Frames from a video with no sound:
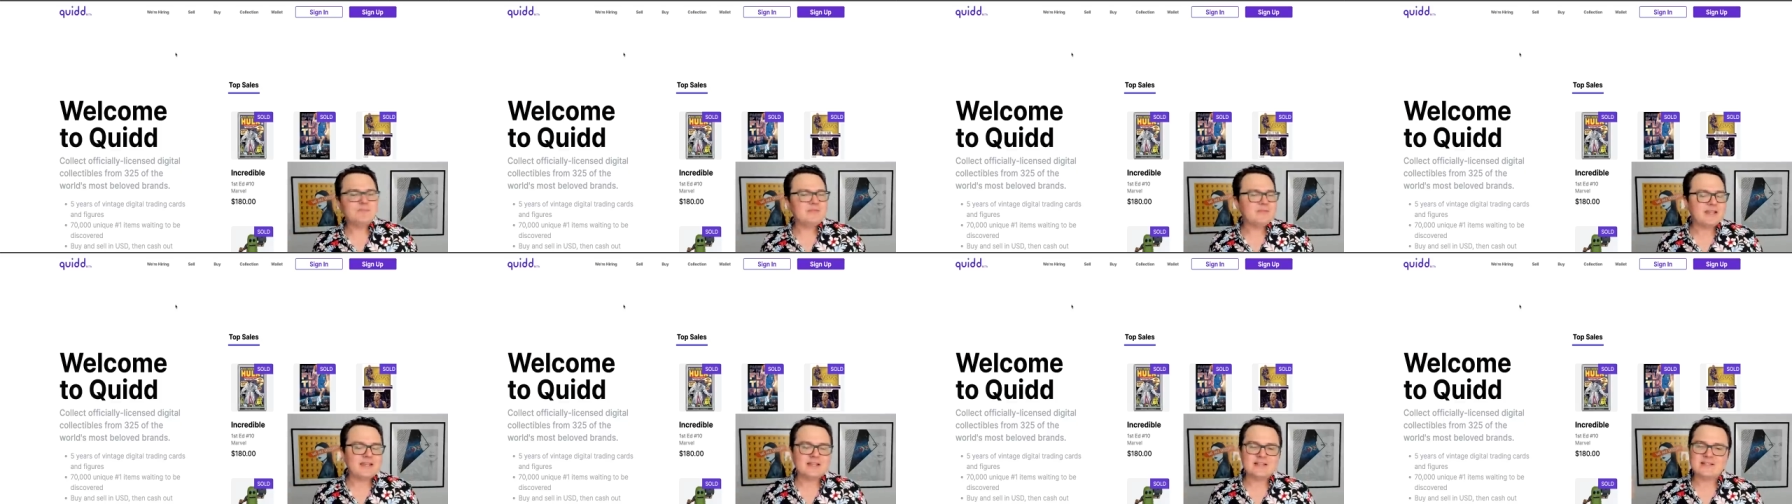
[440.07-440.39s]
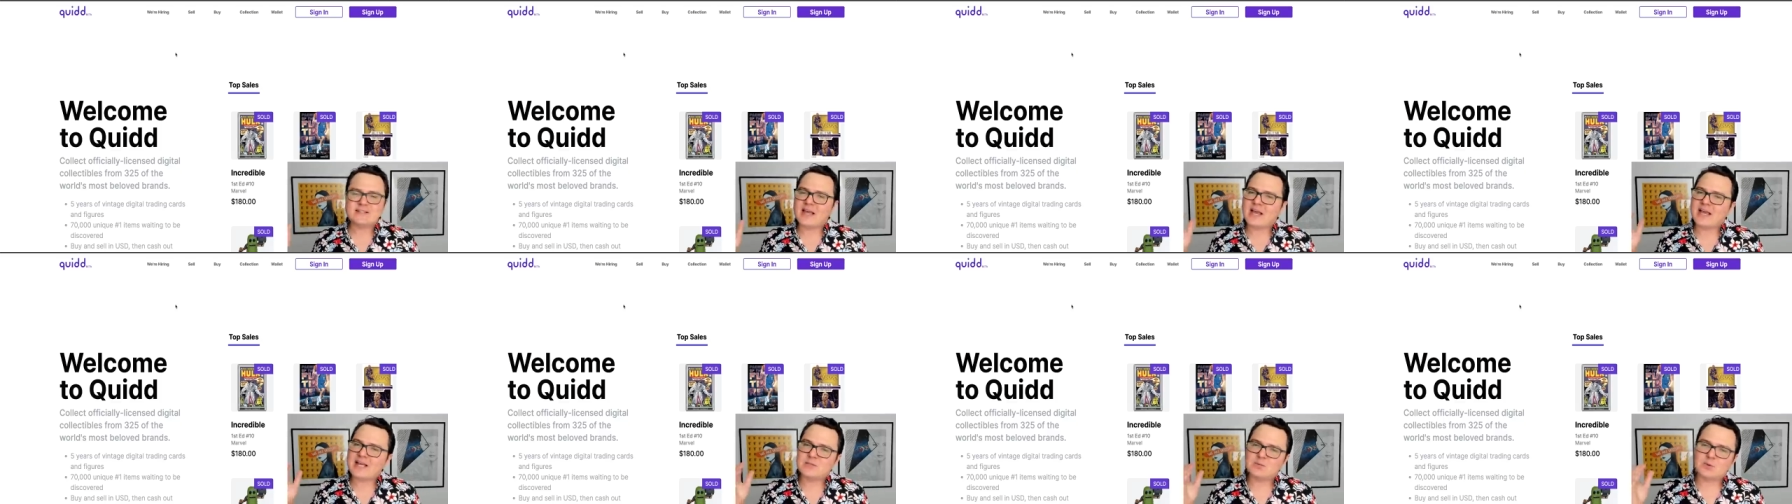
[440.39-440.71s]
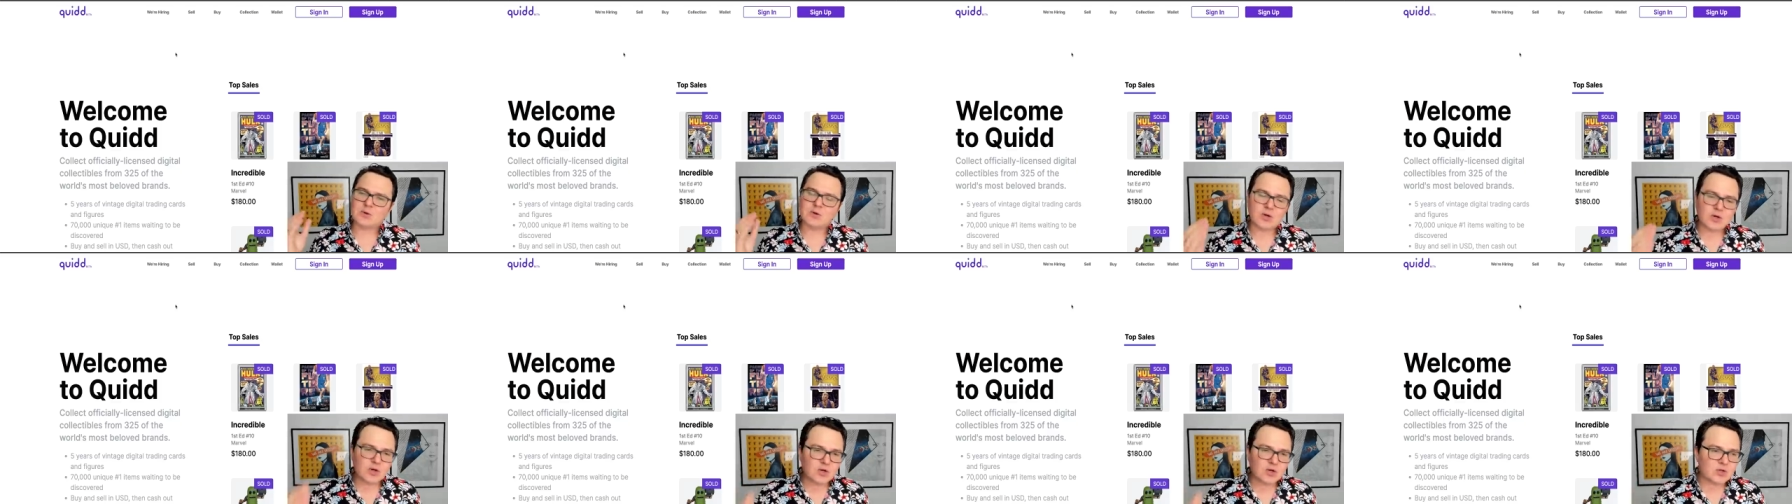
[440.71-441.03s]
These guys
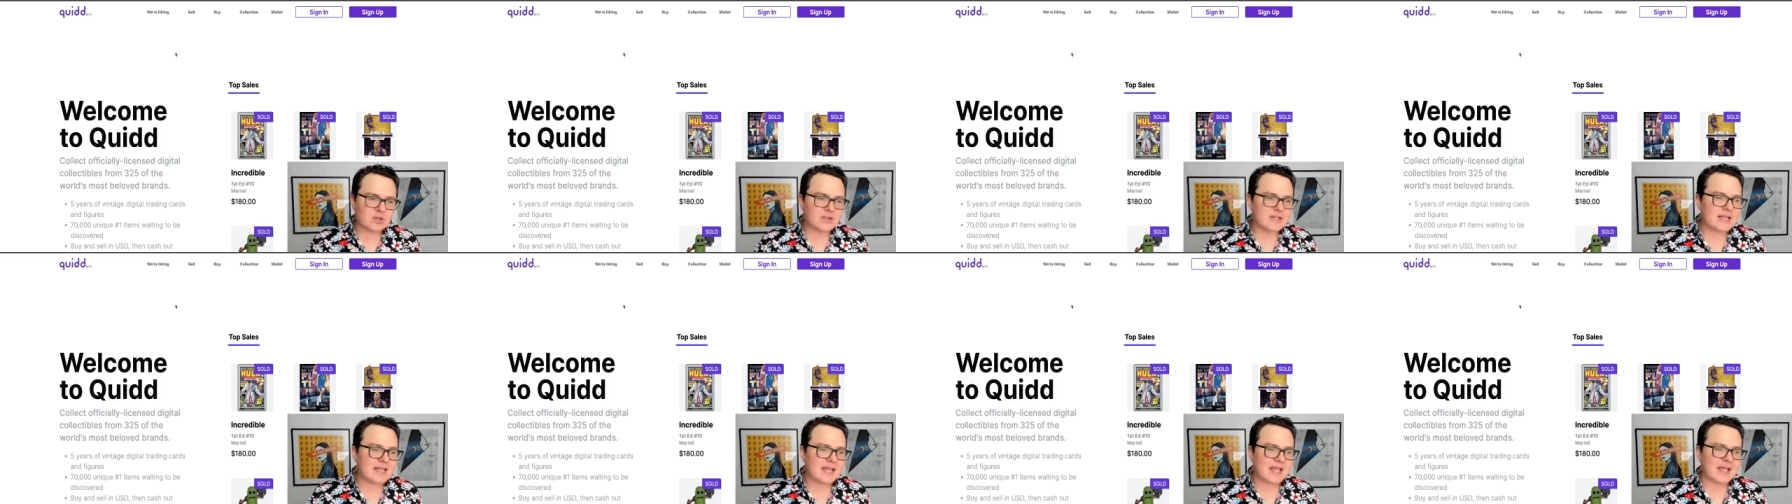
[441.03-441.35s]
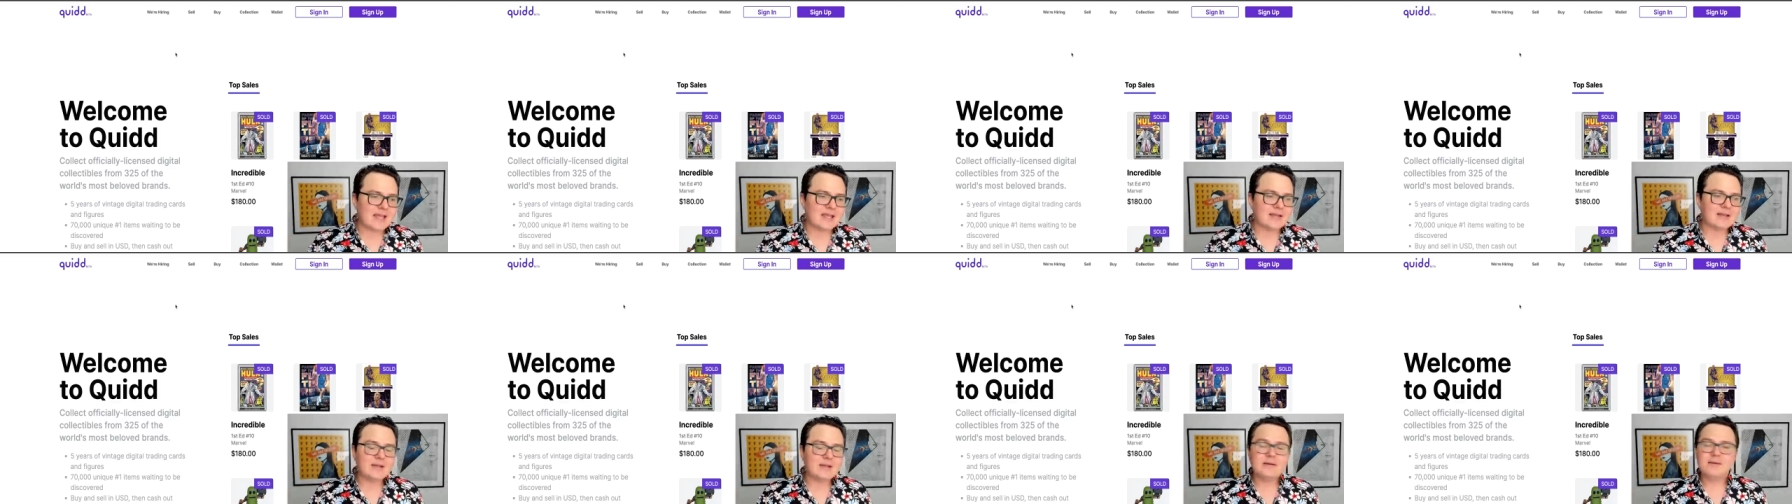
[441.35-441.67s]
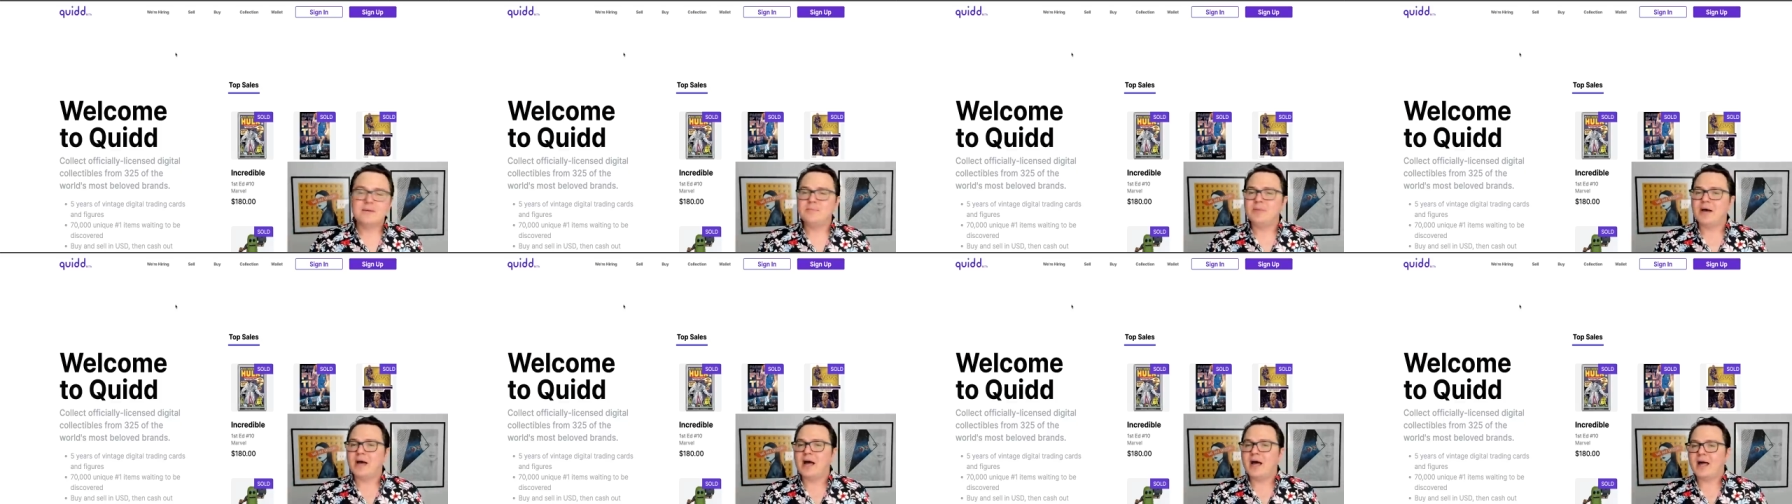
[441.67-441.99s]
were early in
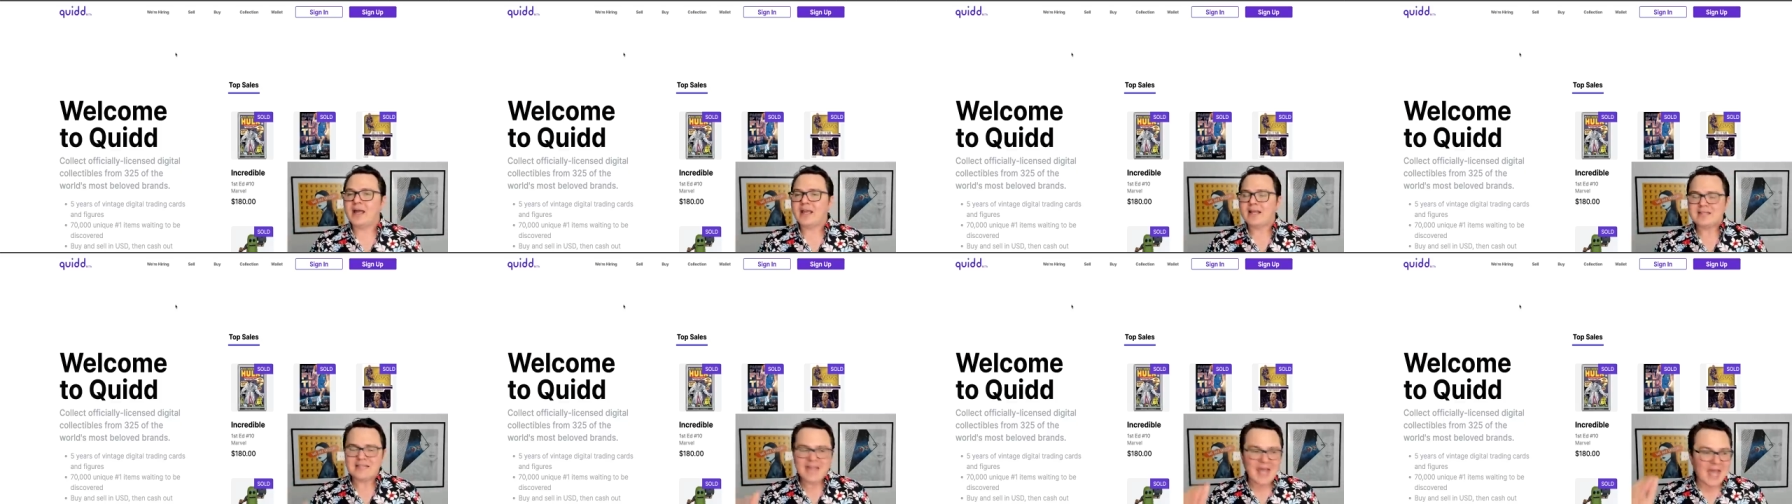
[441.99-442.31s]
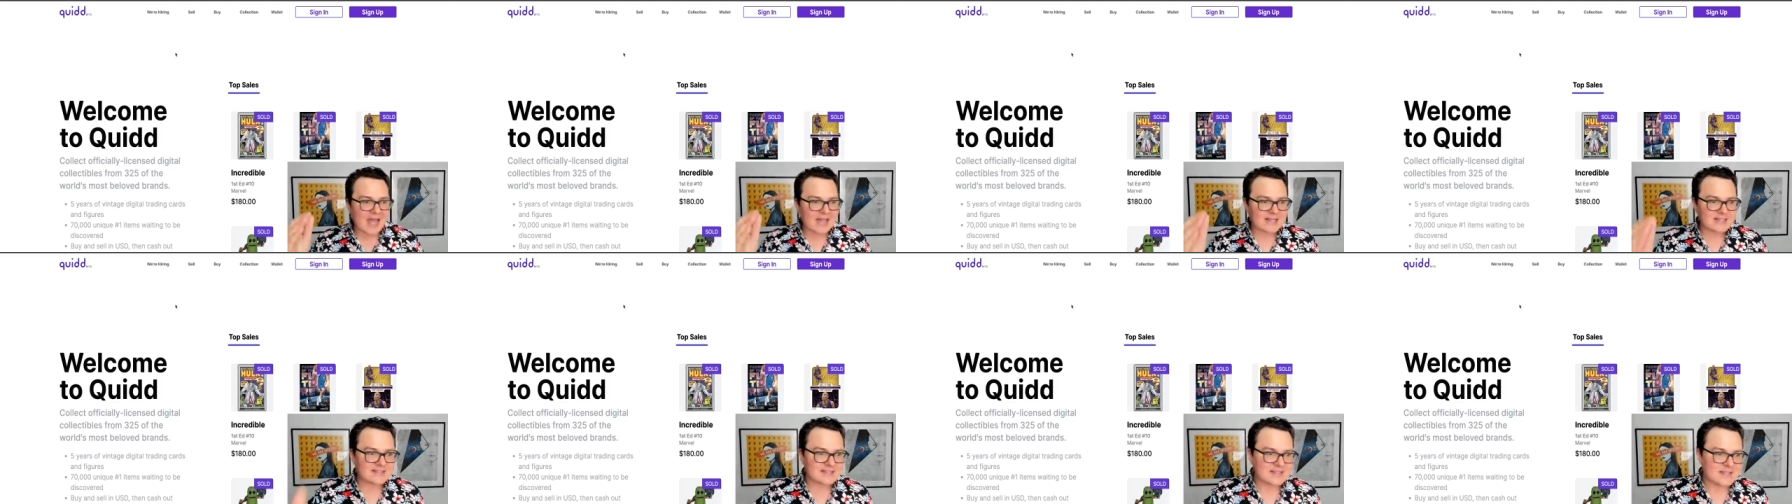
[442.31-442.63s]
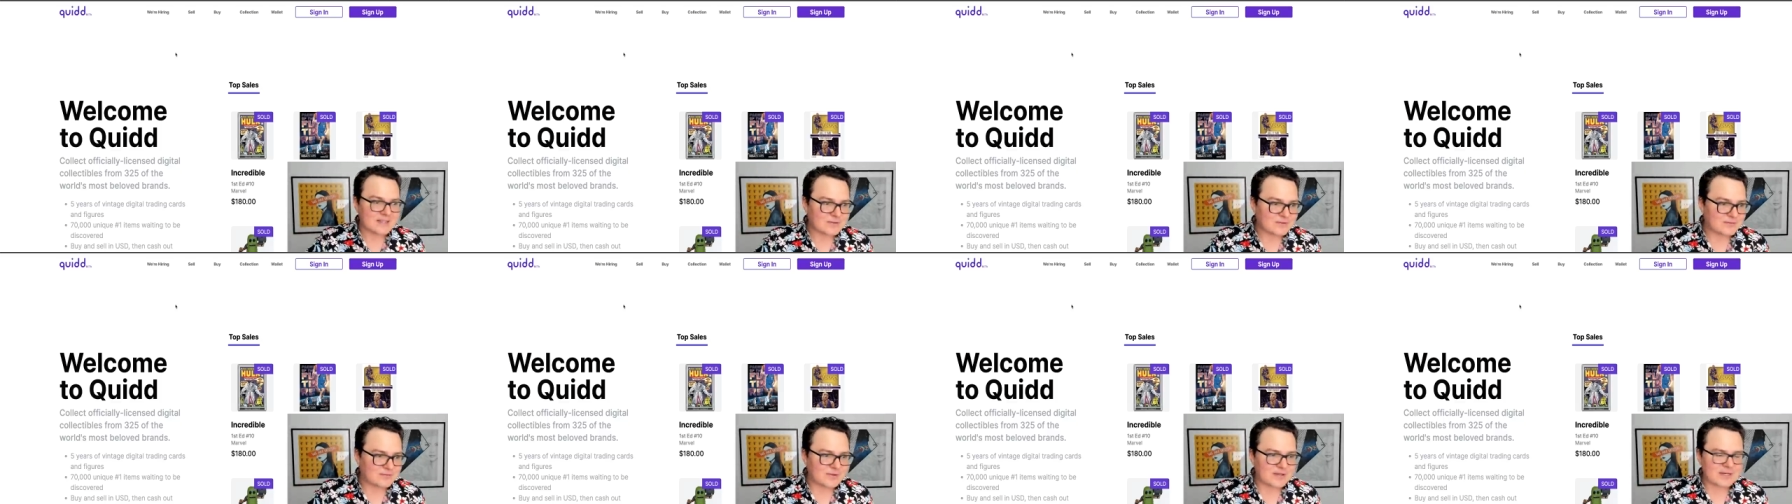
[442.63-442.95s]
behind Axie
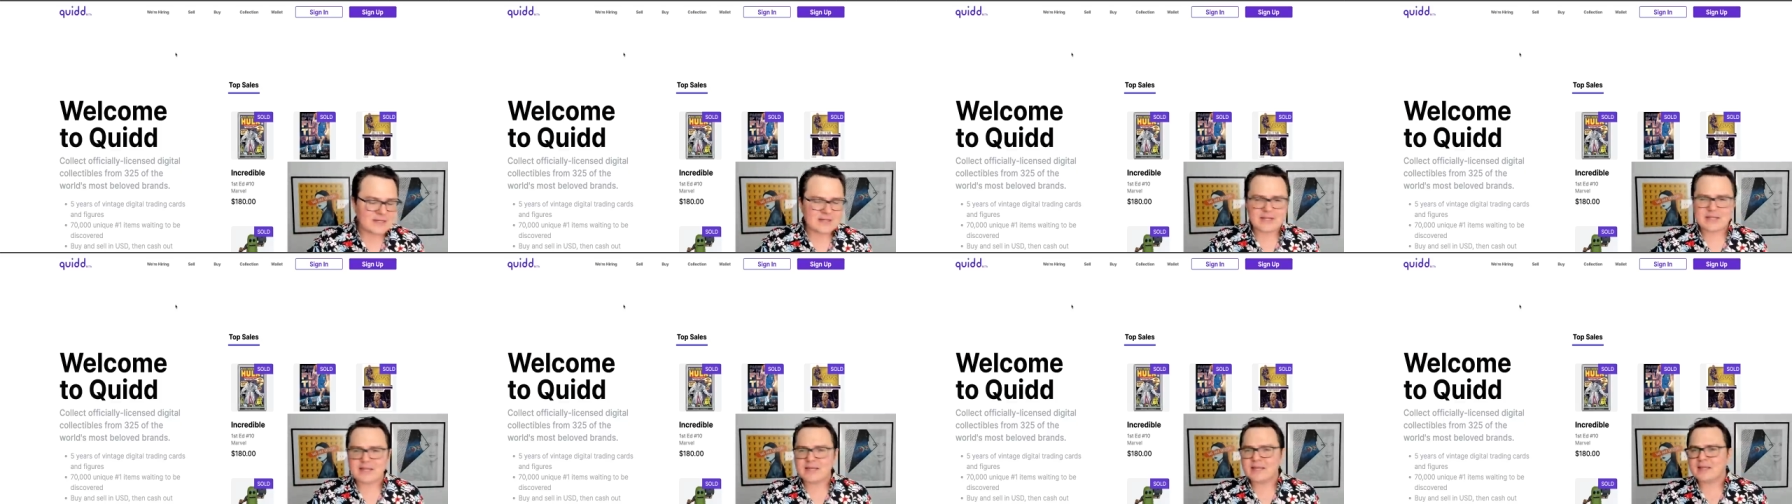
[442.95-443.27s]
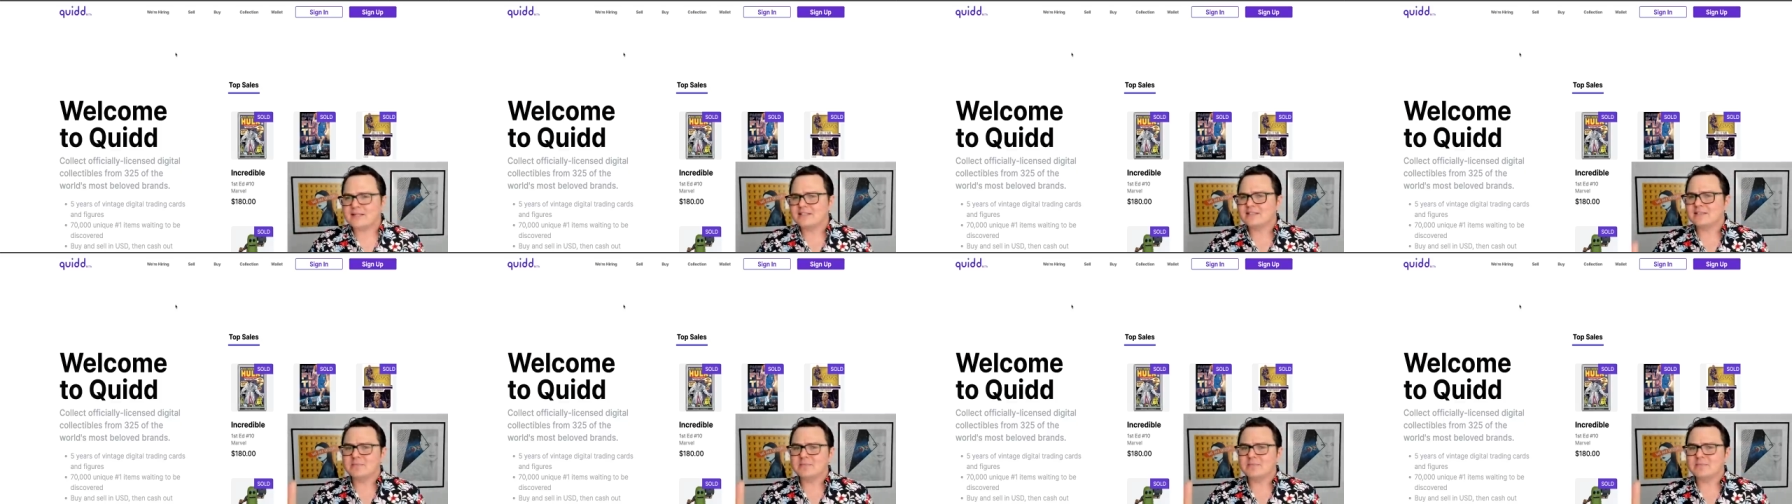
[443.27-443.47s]
Infinity and